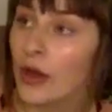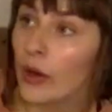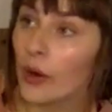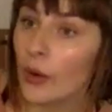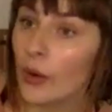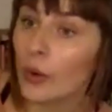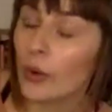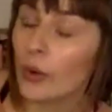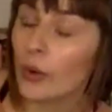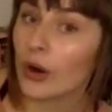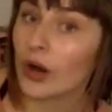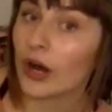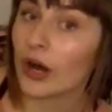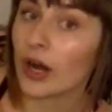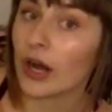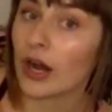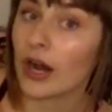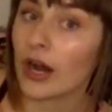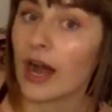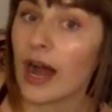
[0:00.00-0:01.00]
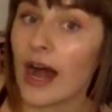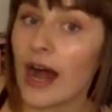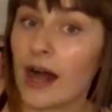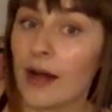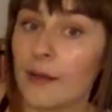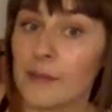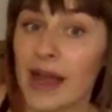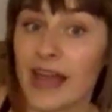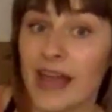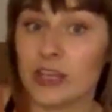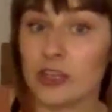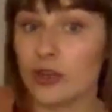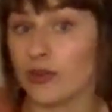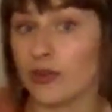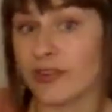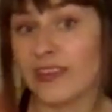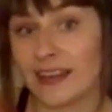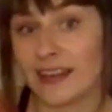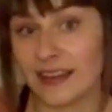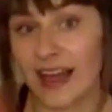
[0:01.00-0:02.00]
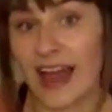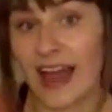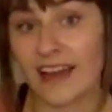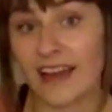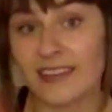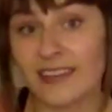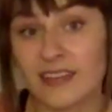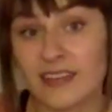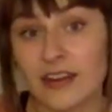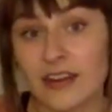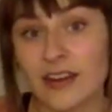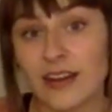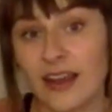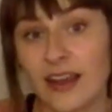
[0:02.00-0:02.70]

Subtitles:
or I used it last year